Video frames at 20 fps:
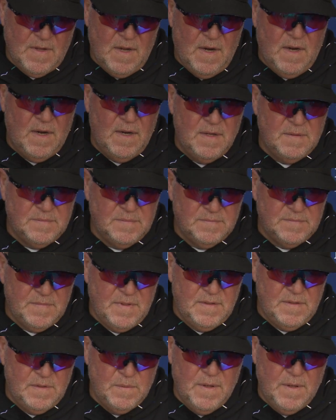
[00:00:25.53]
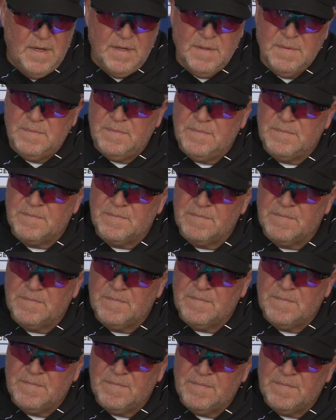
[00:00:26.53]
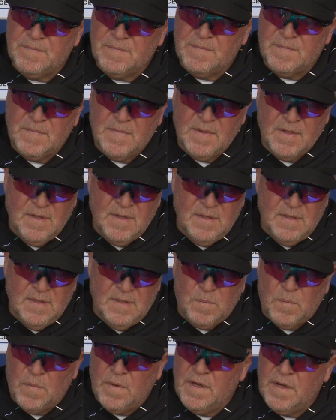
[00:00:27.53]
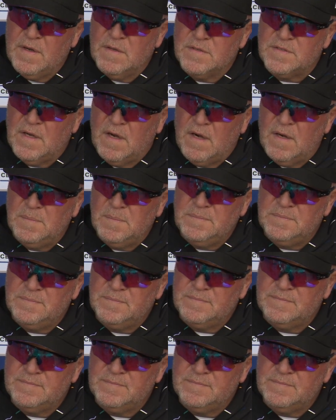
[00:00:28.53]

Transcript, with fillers: All right. You ready? Yeah, yeah. Marino's arm.